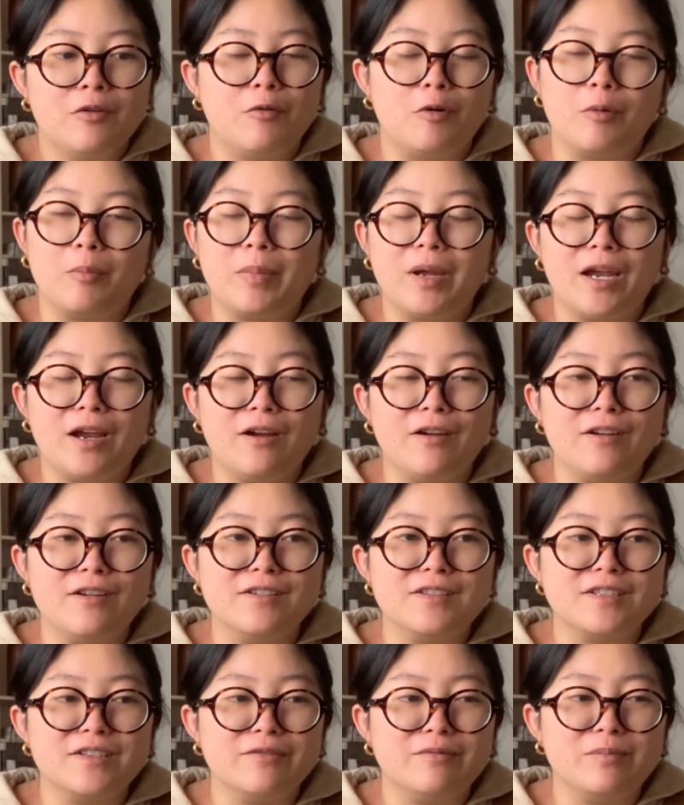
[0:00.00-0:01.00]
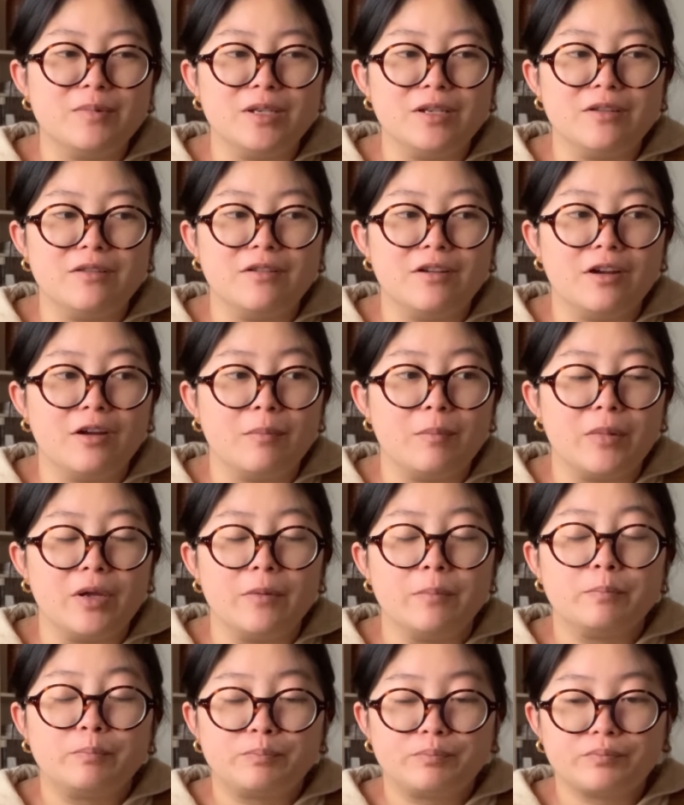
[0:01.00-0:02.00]
Or Paris, I've been in there,
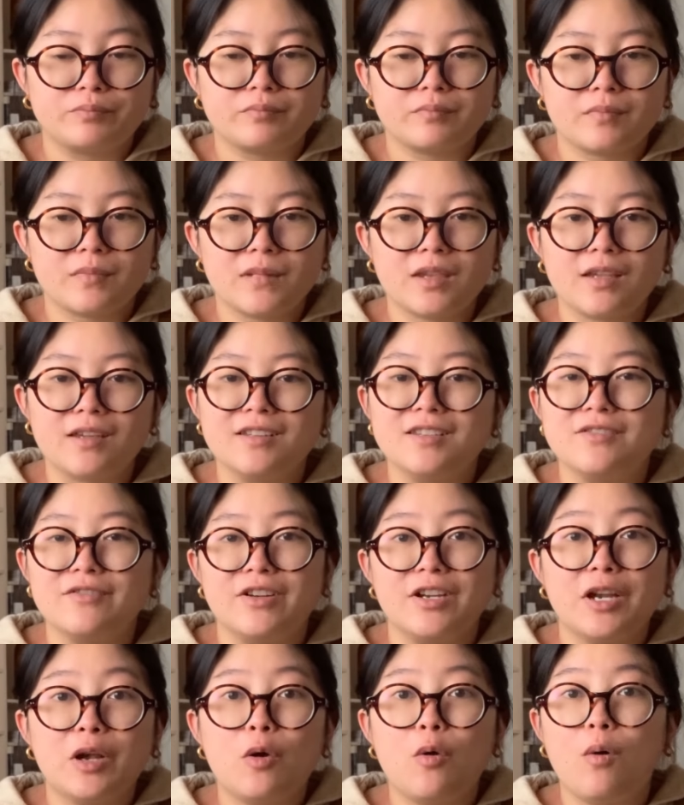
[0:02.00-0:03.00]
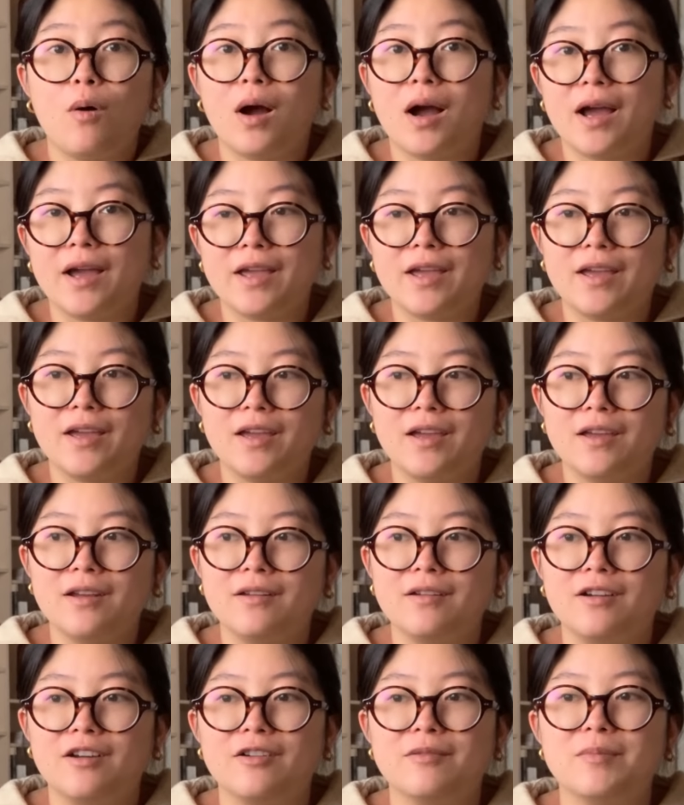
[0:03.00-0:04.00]
but it's very
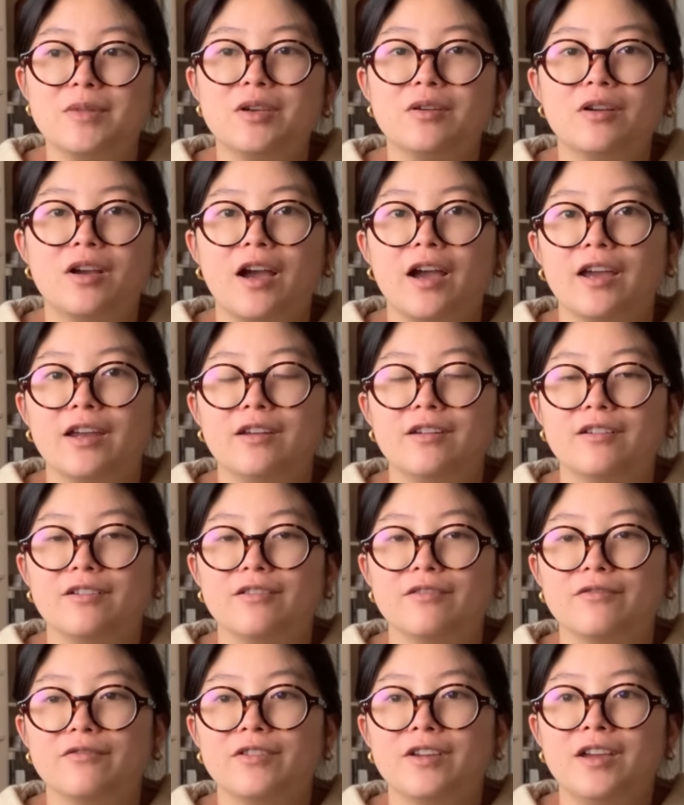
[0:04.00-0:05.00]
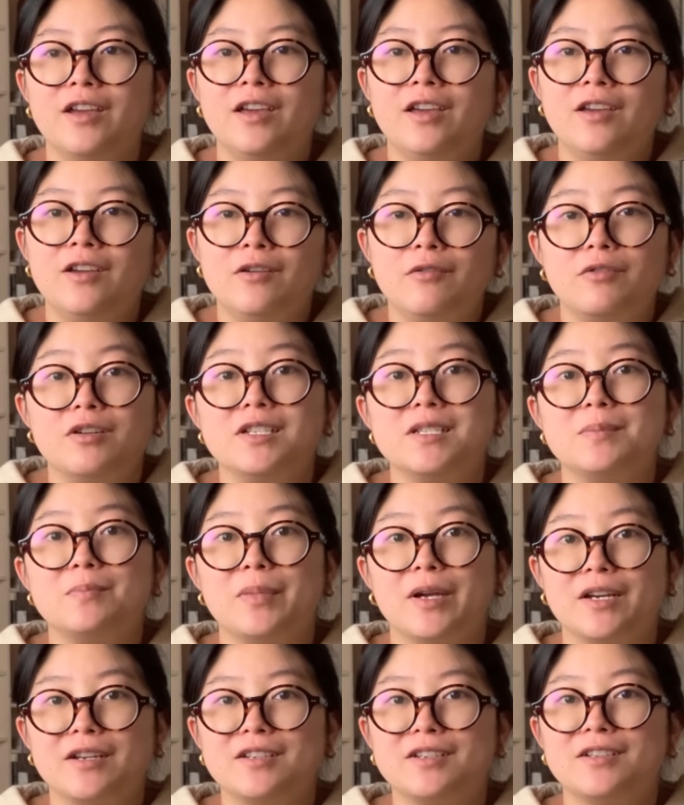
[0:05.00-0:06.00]
quiet. You kind of
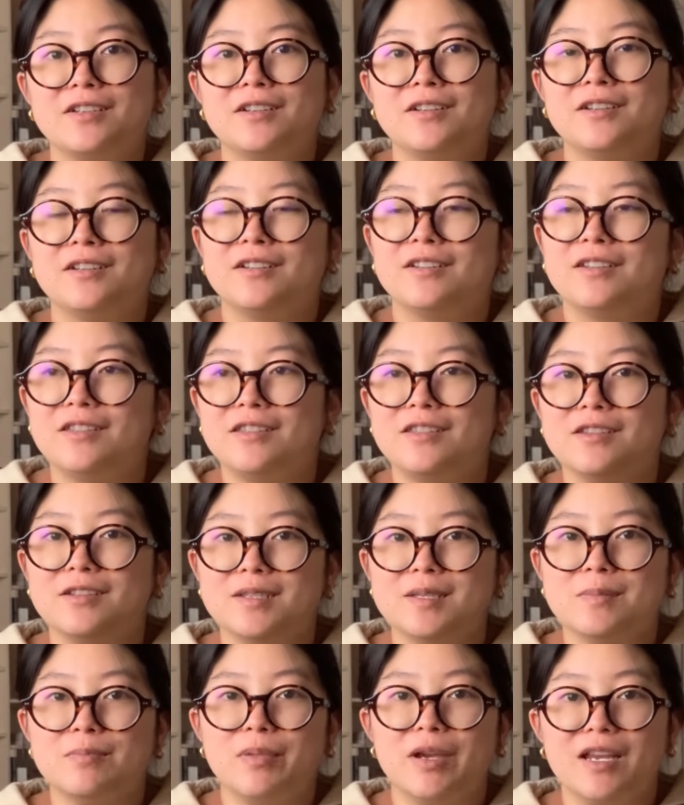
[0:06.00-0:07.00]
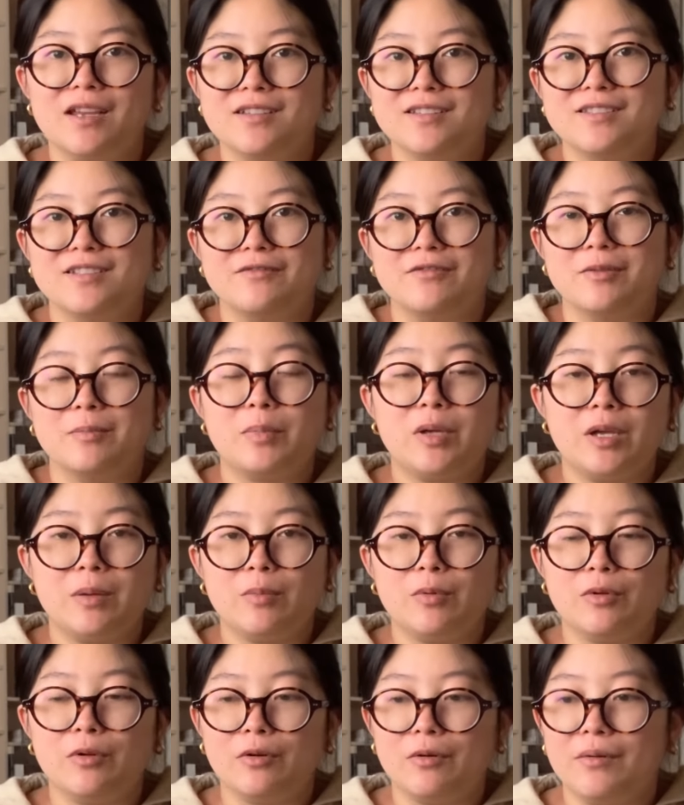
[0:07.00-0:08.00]
respect the space of the
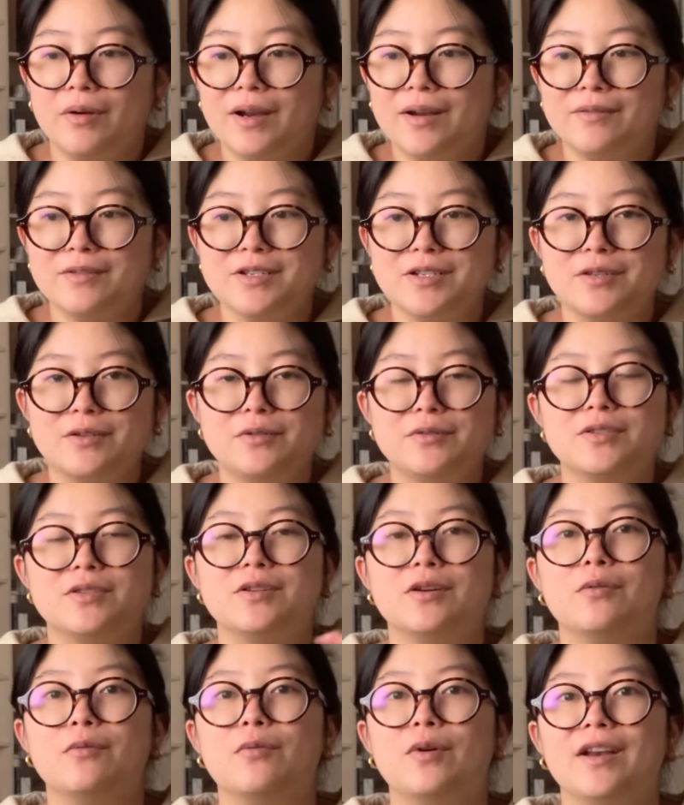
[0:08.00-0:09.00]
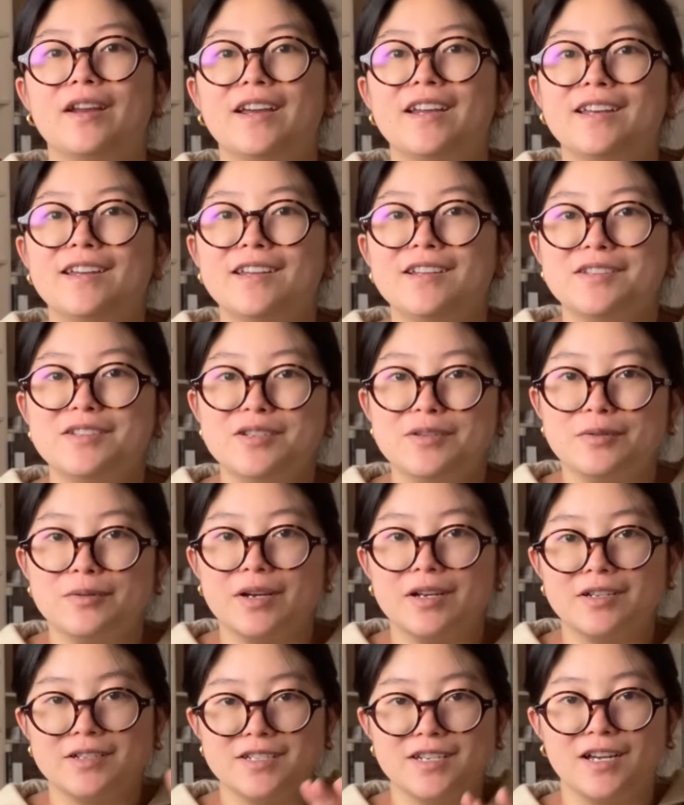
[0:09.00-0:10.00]
people around you. So when I knit 2
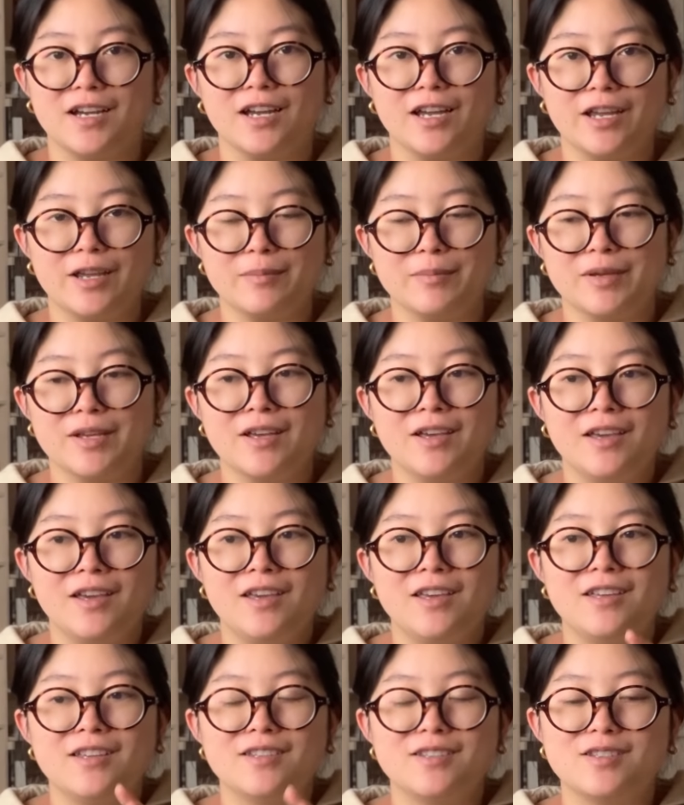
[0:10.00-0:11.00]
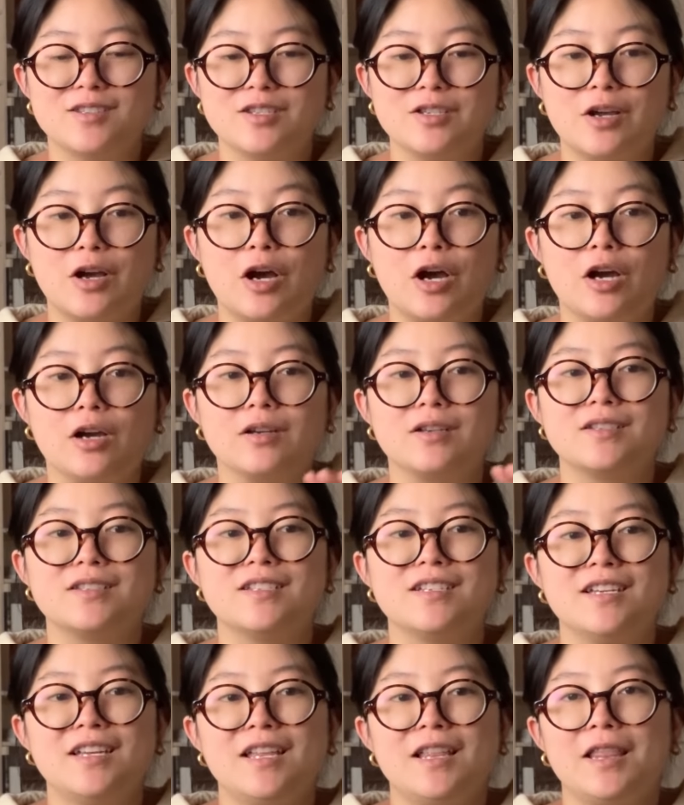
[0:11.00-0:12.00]
at a time
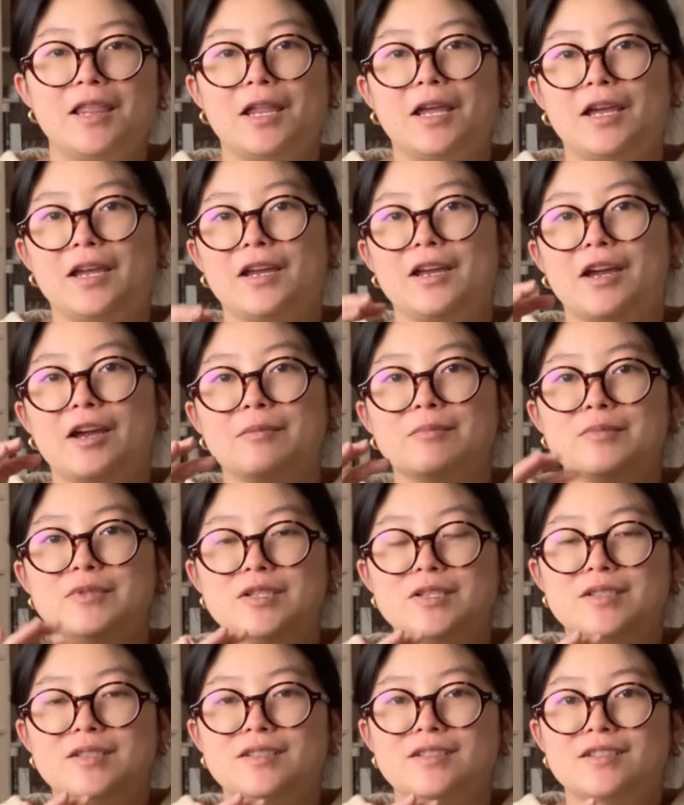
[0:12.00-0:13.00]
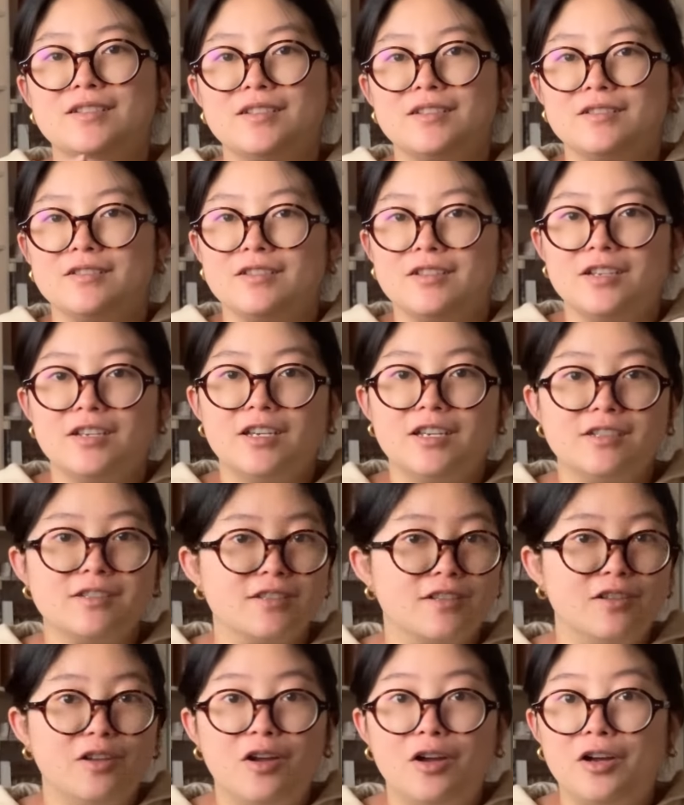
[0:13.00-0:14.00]
socks, like it's
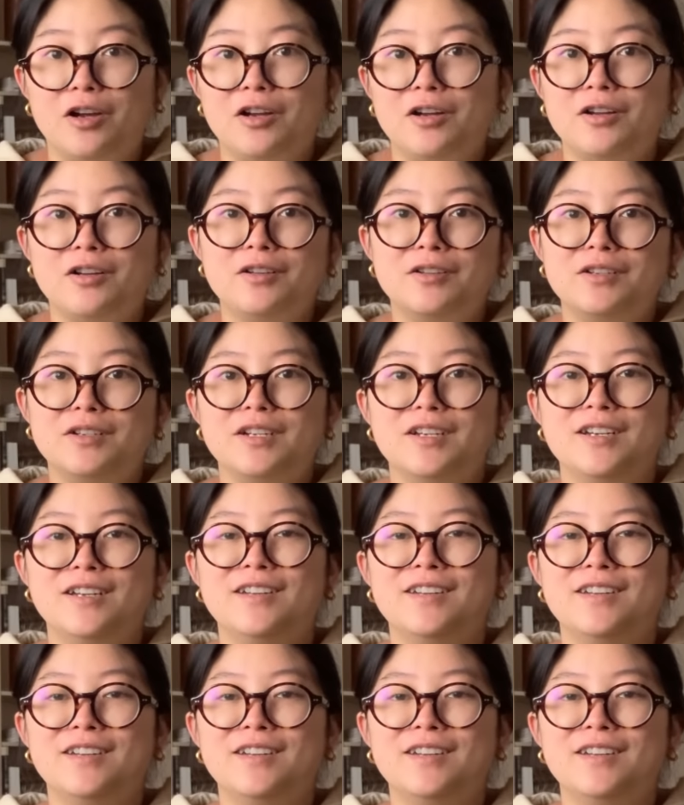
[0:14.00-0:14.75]
a long